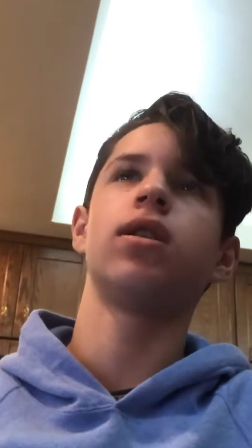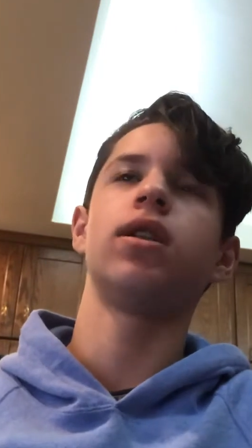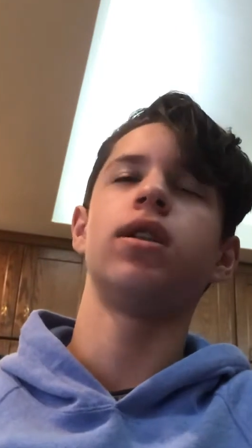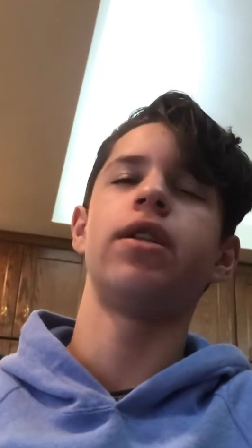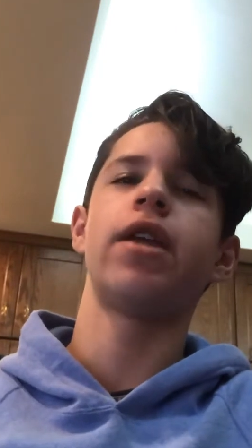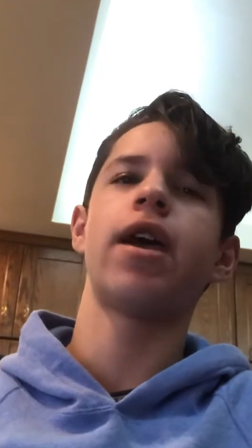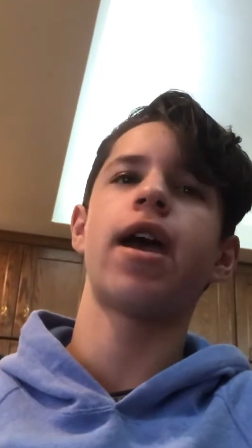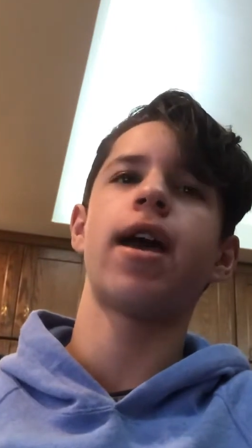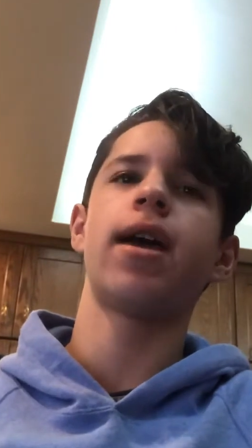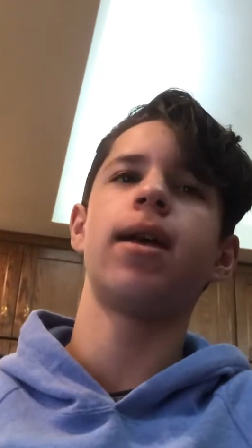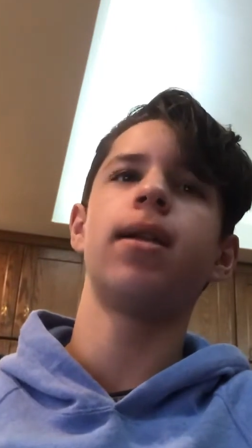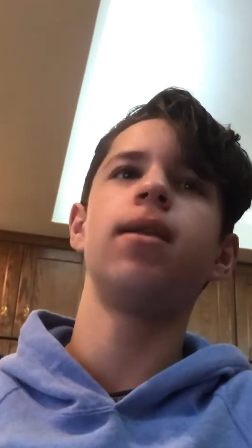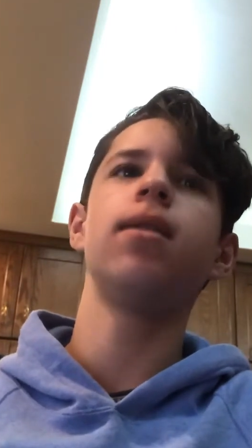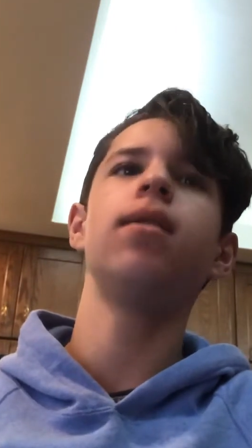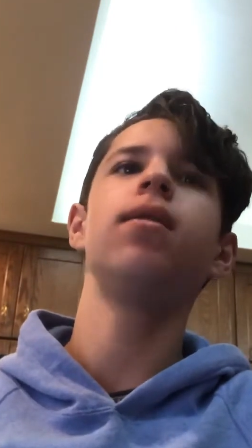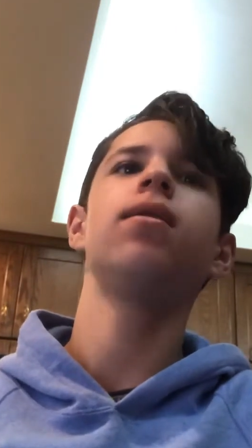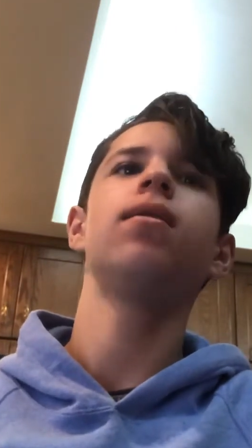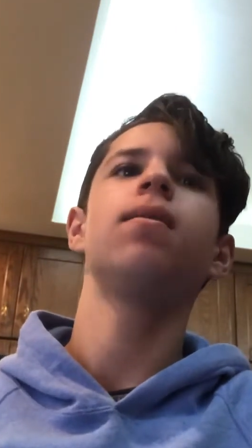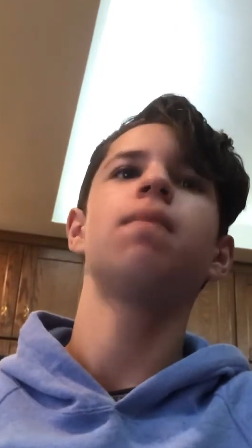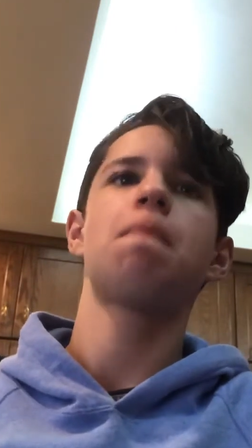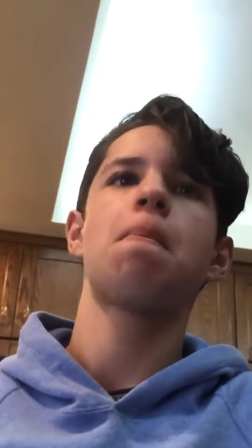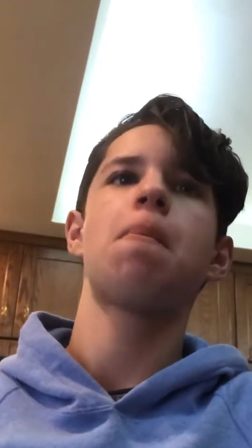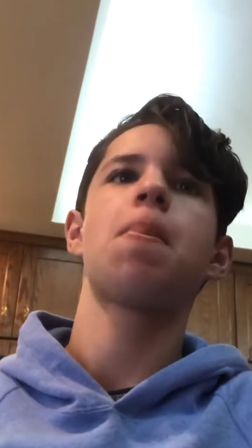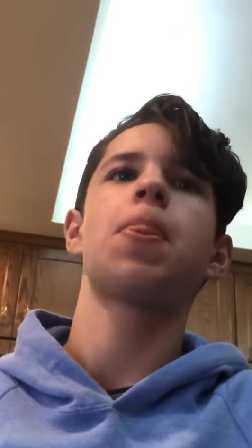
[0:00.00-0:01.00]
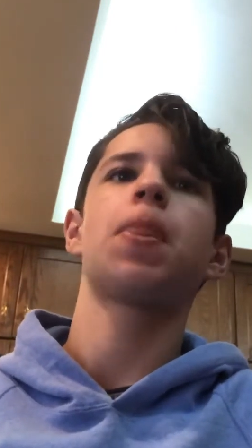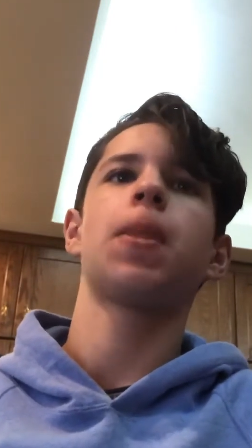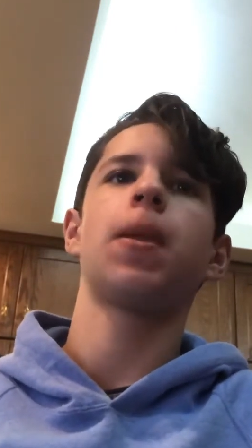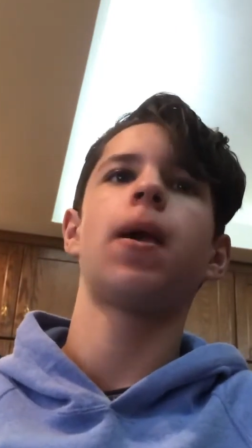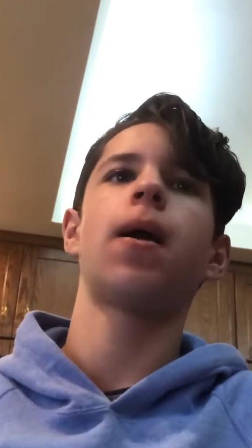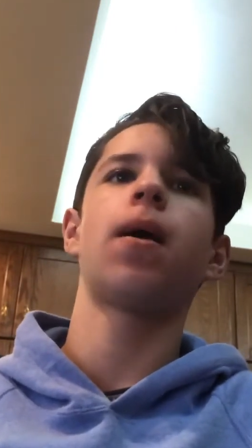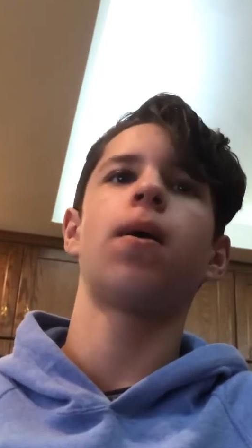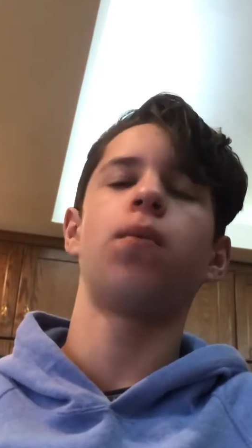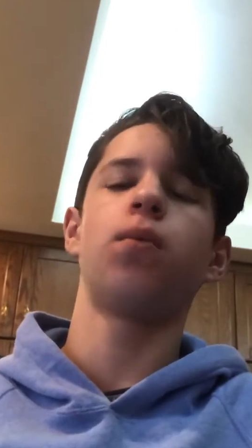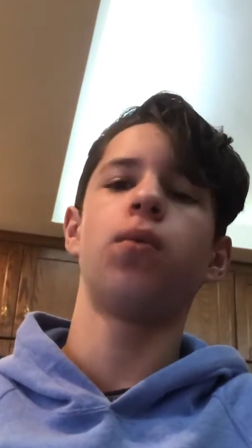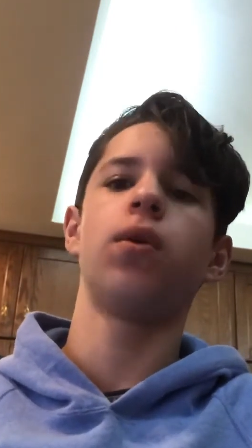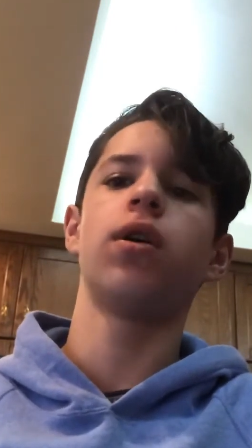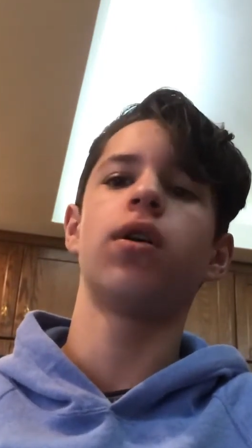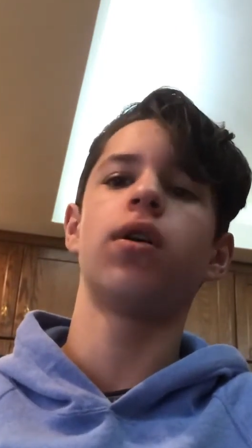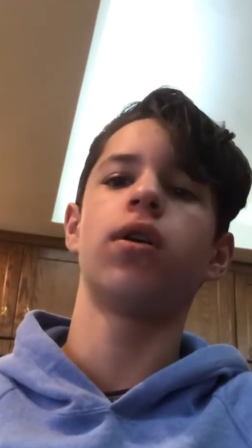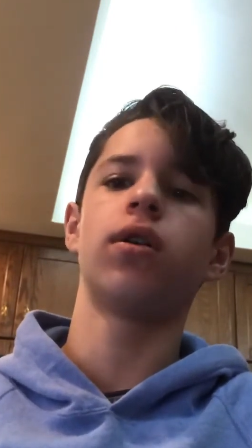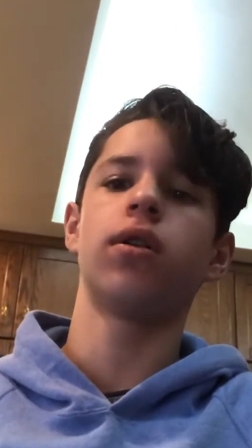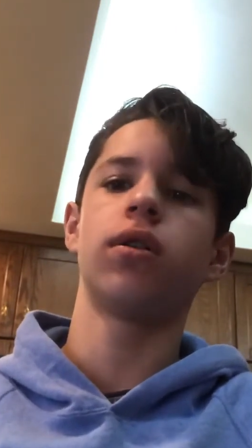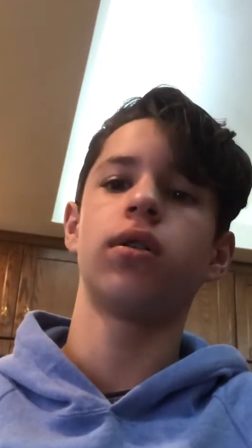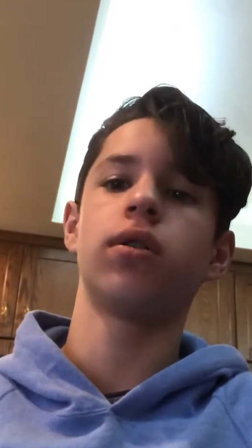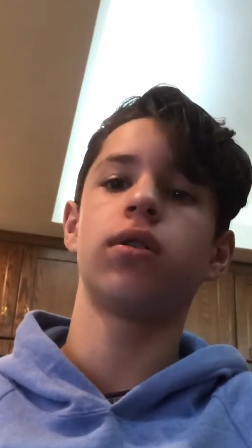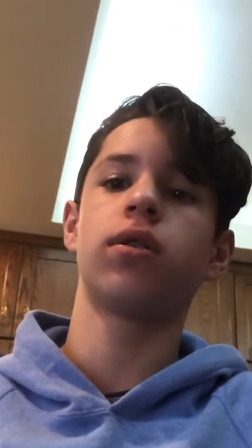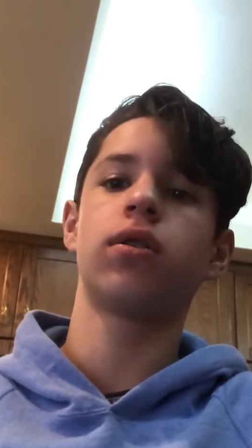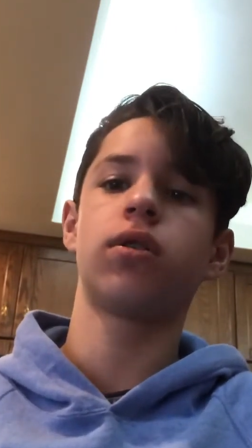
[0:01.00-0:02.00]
Dead. Yeah, we are